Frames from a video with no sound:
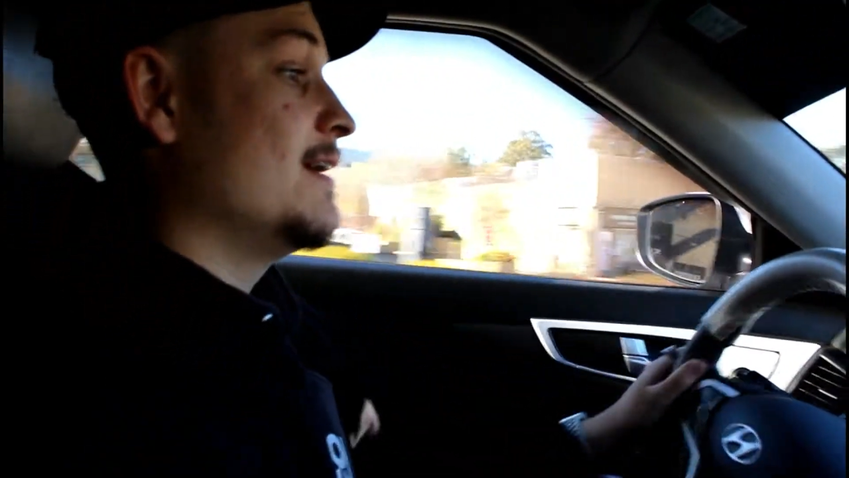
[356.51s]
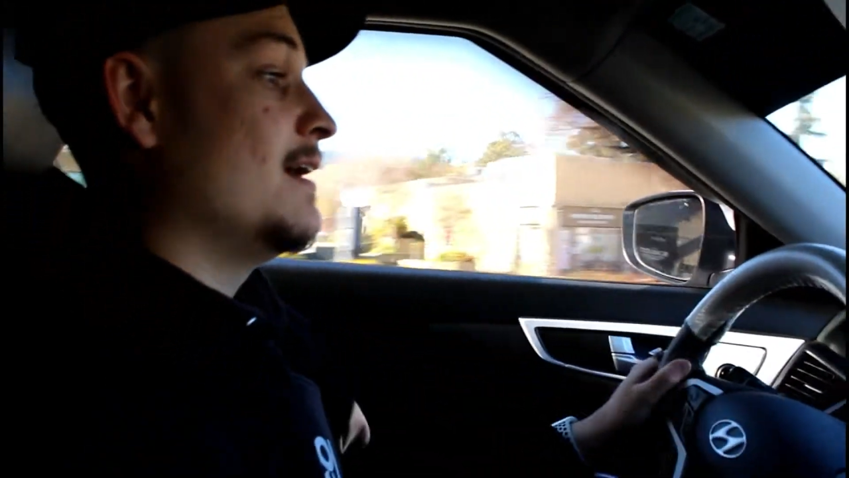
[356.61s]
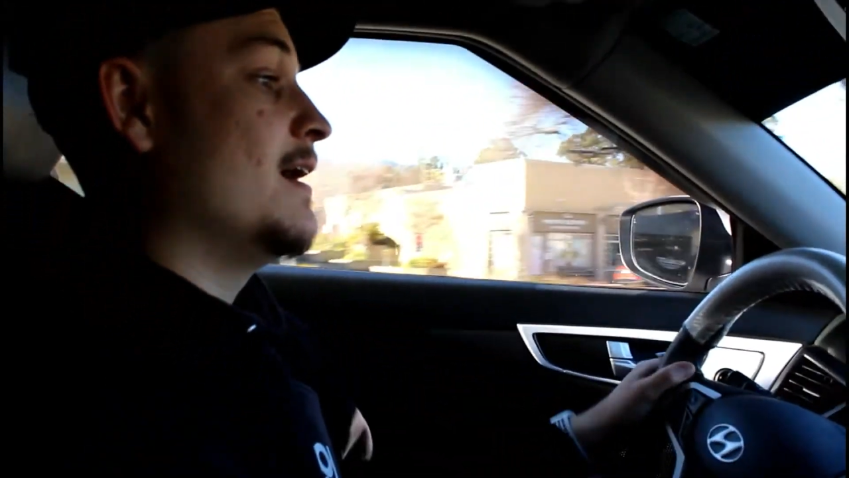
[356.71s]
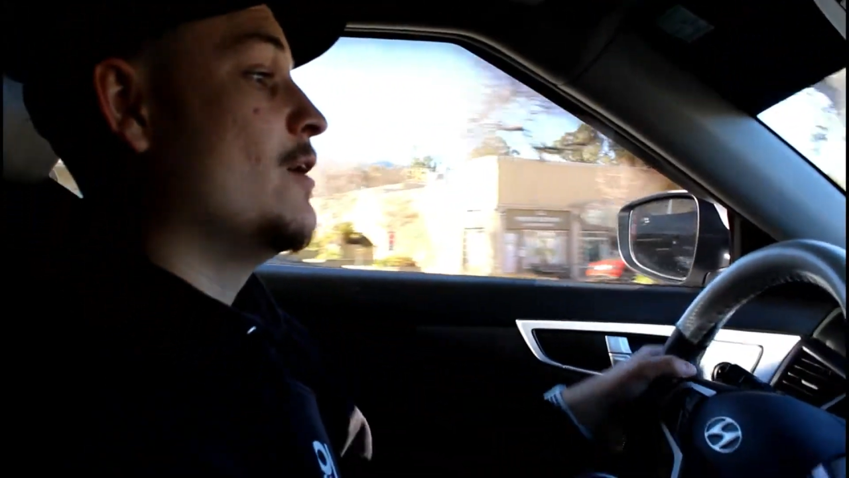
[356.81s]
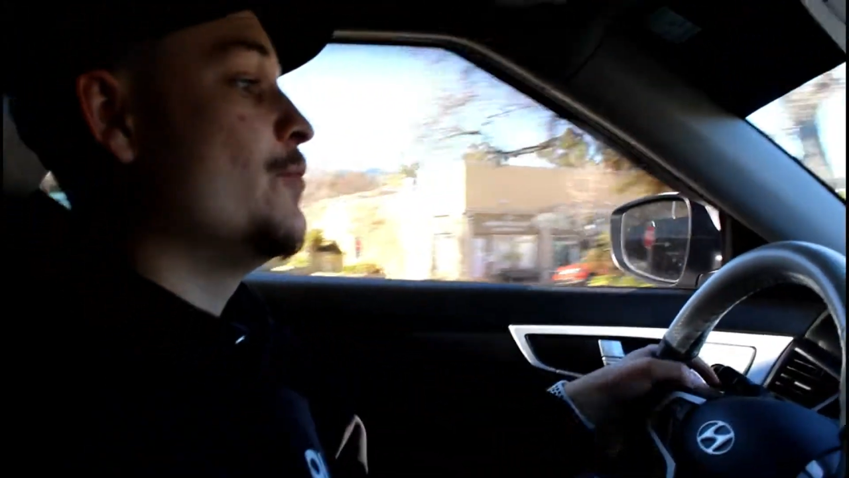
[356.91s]

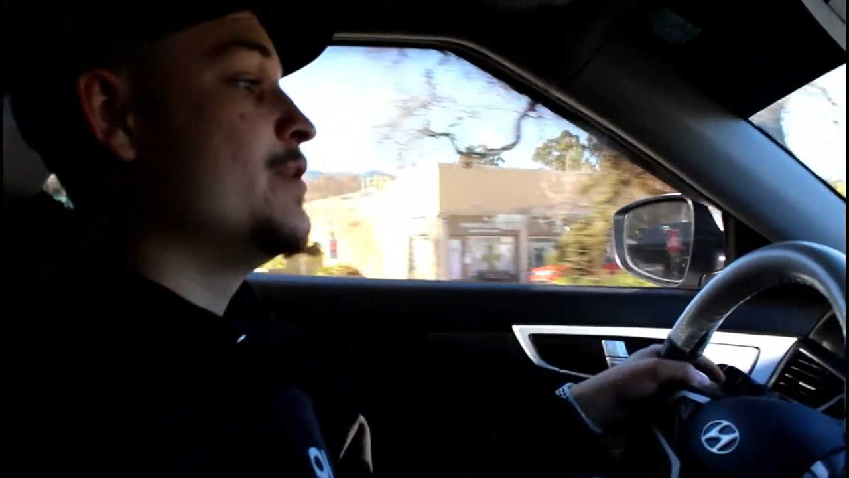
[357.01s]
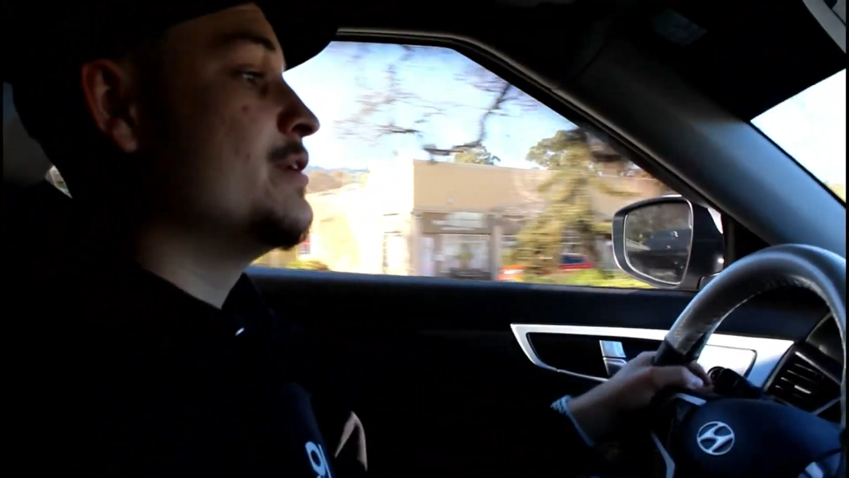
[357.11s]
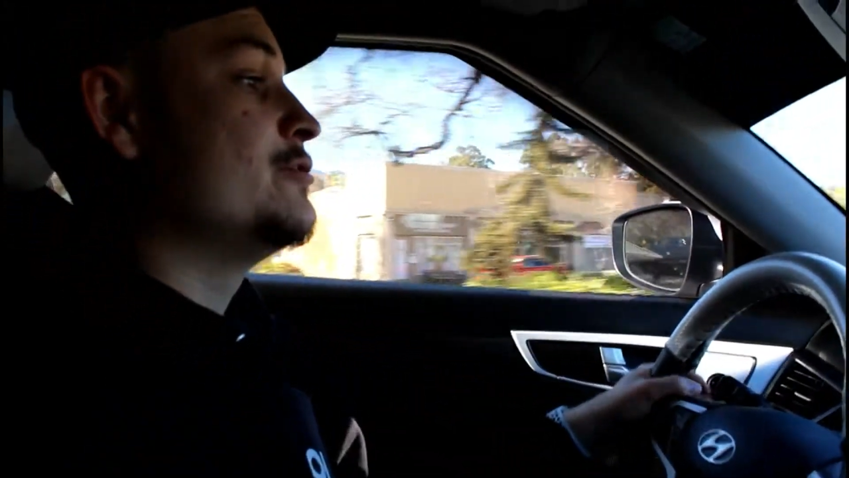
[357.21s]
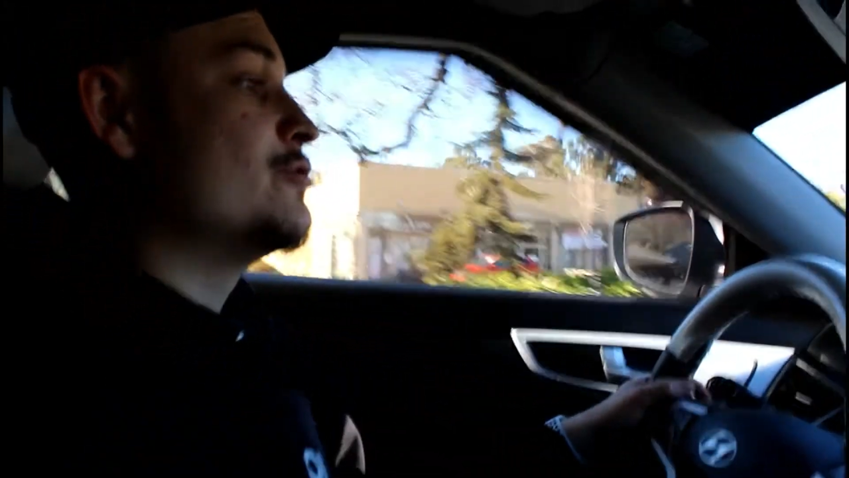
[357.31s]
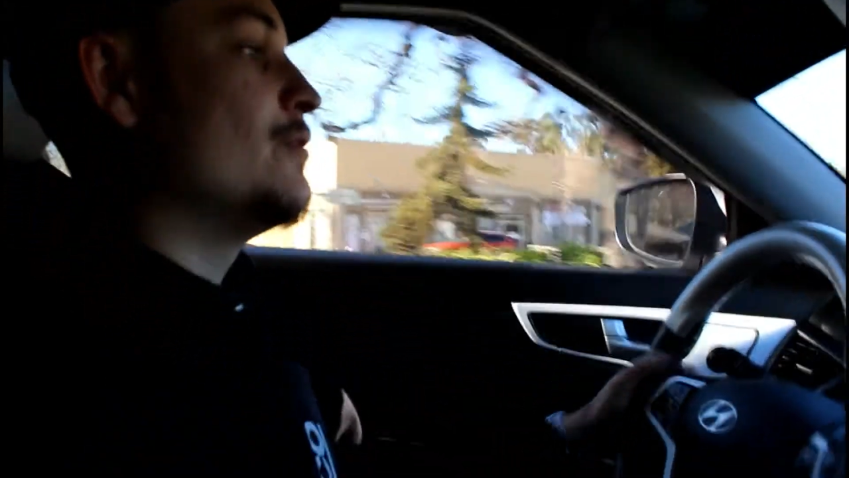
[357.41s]
I hope you
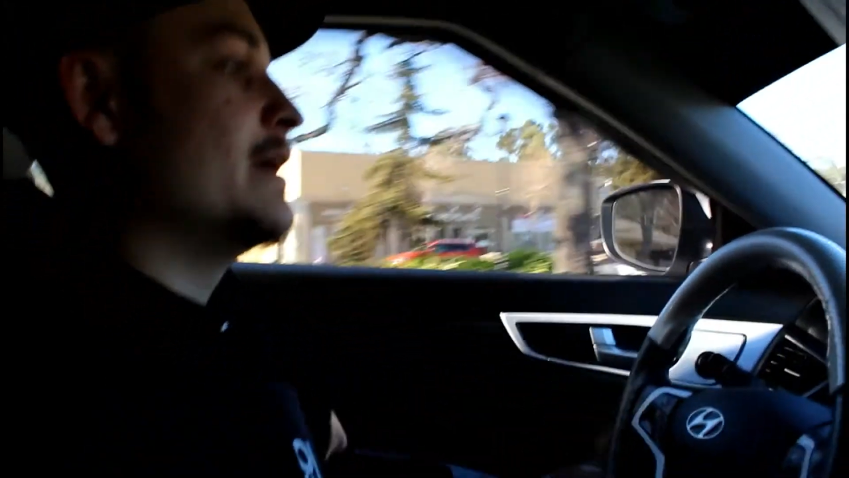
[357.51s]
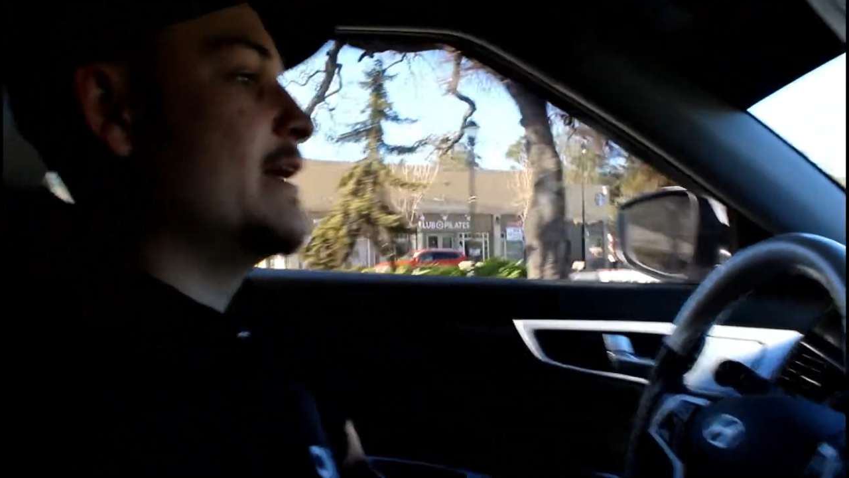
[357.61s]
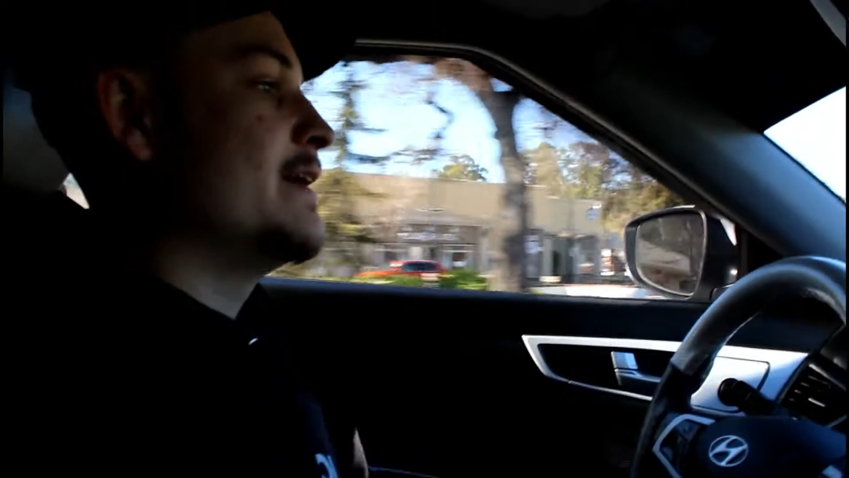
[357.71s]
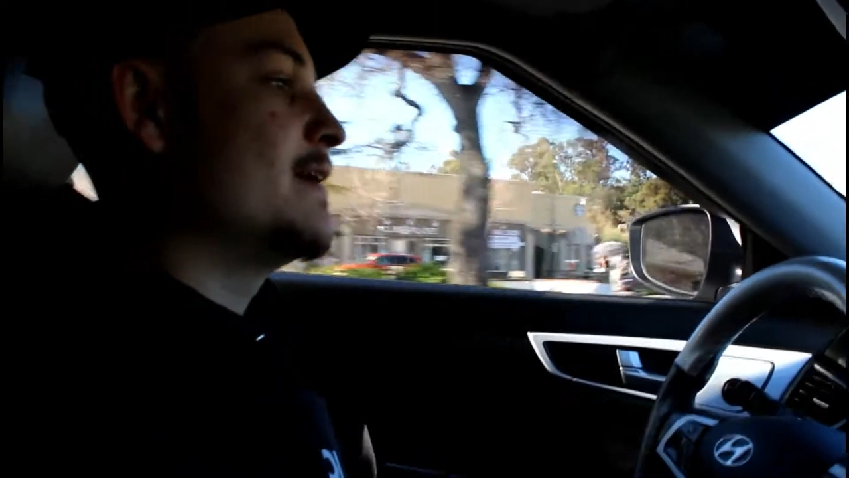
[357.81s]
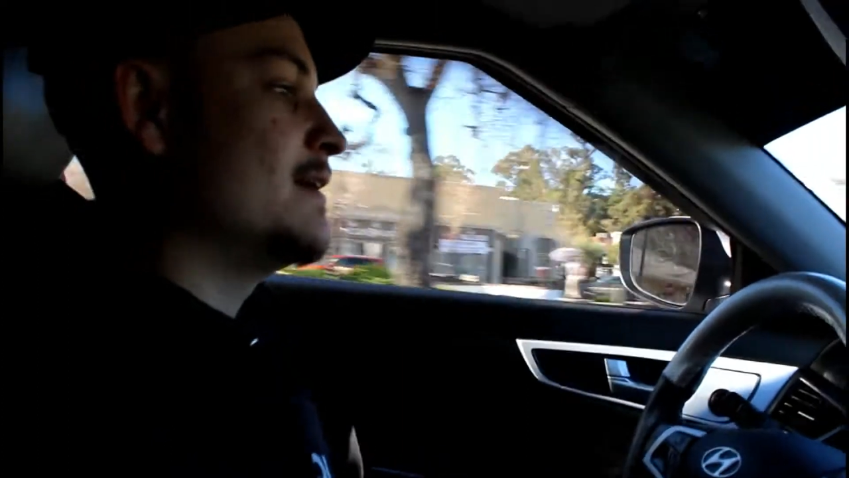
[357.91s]
enjoyed